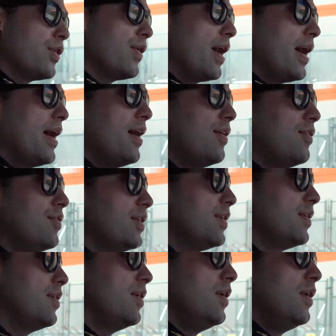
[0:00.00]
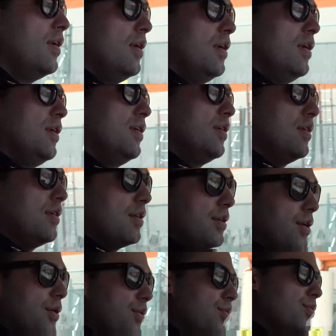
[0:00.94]
you have, and, you
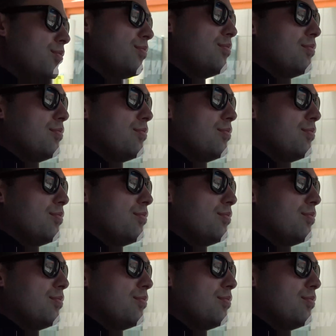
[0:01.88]
know,